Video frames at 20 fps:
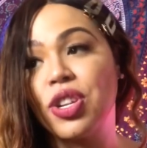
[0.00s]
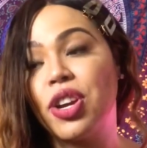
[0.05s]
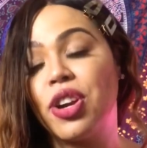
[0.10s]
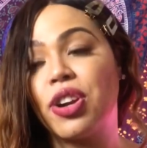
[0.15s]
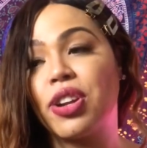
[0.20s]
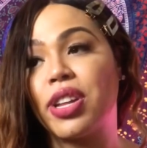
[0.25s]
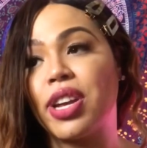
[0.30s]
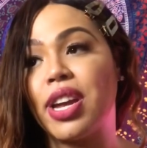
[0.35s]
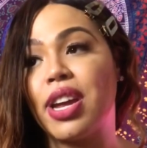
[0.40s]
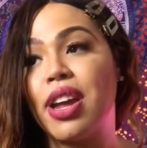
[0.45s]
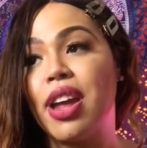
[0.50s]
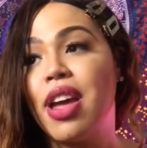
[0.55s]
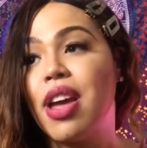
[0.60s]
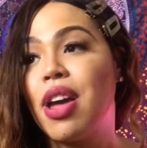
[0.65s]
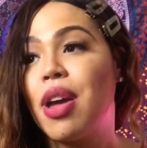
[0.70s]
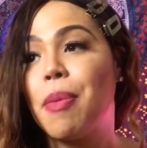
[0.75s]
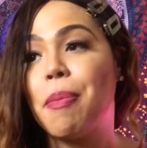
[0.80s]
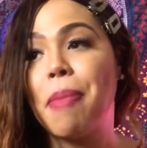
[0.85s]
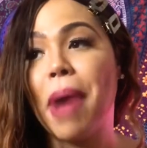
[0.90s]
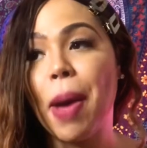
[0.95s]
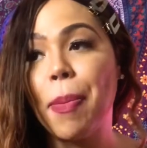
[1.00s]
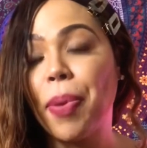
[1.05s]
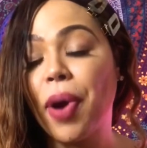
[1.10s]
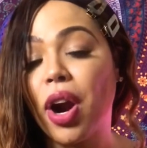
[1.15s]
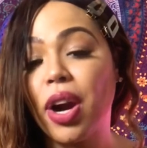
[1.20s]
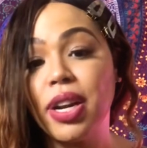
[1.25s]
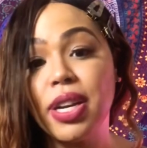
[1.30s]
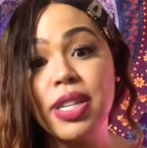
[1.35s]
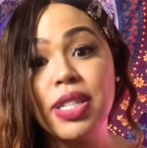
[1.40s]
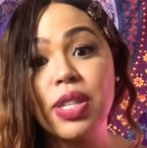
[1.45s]
Literally, my
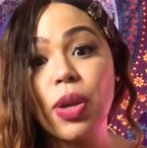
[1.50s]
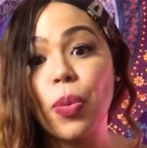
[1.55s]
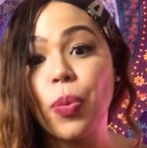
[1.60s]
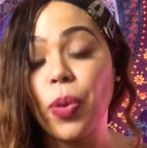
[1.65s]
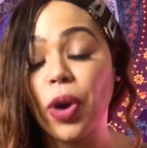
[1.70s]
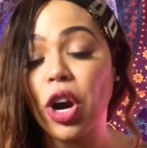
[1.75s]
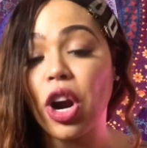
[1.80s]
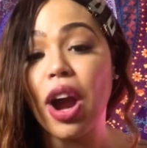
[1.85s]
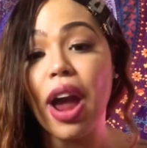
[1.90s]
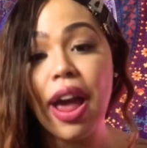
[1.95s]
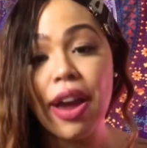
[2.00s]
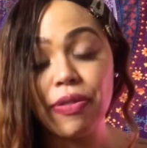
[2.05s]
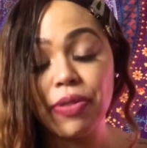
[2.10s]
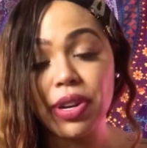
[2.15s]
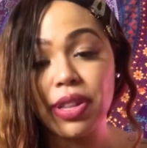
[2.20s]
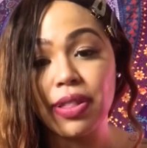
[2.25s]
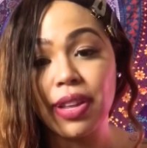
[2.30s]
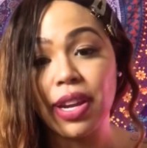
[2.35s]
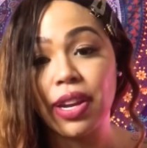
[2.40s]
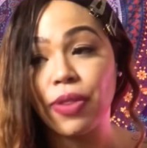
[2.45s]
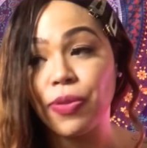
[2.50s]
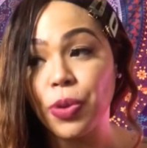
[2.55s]
parties were everything.